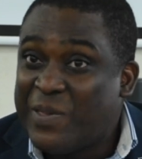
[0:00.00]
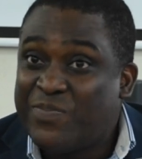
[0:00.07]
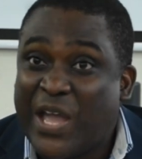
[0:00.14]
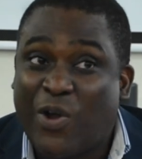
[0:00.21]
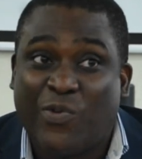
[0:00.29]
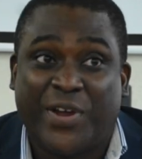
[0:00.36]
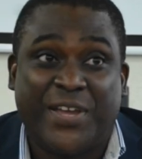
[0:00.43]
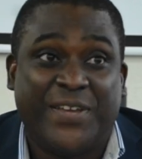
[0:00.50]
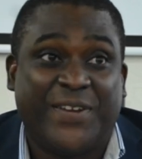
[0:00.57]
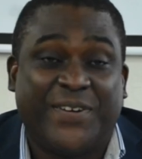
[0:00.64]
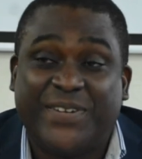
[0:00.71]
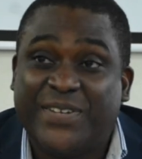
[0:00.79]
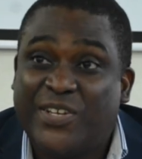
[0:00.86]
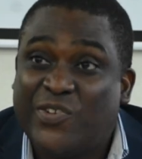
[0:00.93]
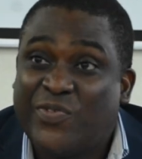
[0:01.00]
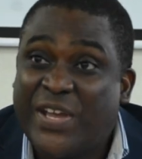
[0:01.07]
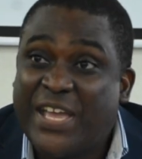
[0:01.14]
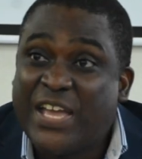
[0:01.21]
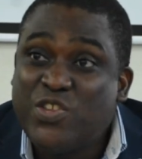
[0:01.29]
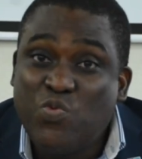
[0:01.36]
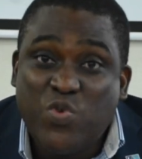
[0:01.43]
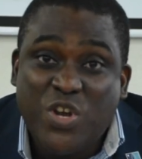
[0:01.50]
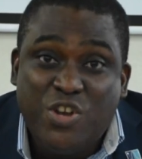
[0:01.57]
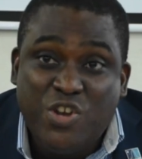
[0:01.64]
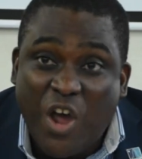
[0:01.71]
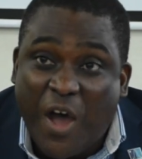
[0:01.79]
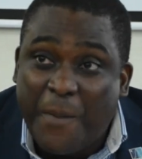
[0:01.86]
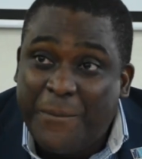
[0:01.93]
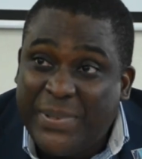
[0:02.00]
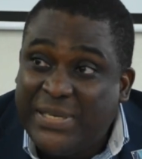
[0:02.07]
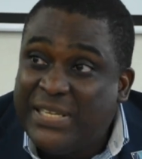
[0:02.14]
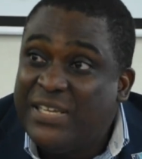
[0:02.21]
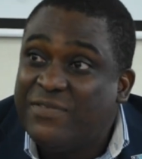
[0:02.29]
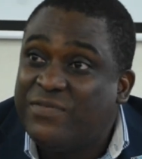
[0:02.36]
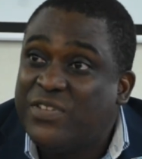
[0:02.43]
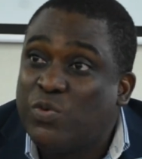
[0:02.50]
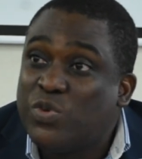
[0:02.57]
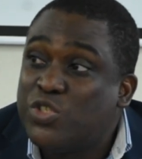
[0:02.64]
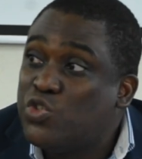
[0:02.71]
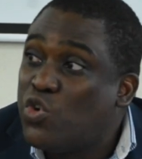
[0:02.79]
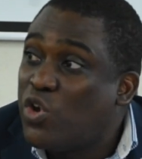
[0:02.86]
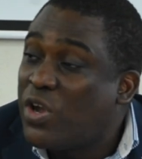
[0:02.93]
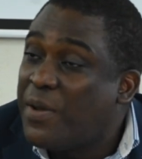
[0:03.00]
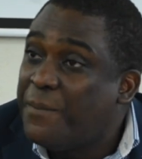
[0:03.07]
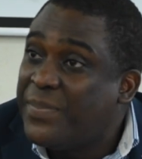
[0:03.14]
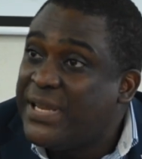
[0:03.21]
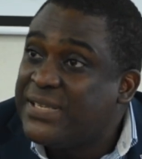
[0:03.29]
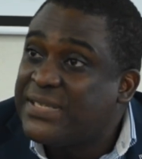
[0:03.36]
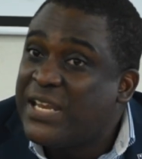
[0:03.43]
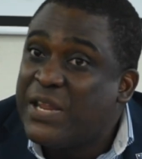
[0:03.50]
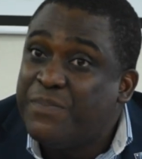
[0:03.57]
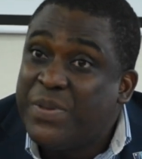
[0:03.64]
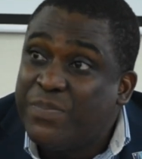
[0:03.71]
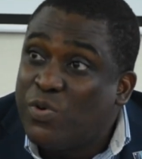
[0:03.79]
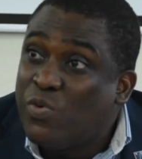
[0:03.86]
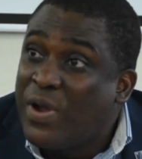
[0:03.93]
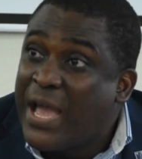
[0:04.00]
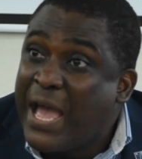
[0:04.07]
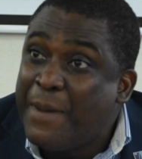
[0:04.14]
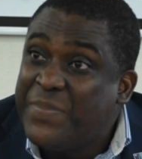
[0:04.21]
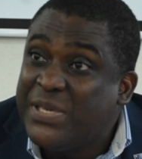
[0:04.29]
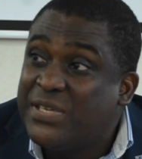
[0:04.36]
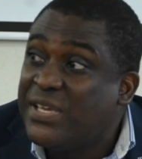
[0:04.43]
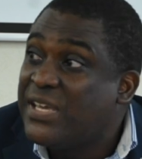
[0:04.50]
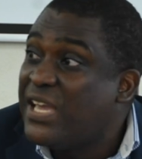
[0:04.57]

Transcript: That were here, right? And you would not believe there was no complaints, and the people were happy.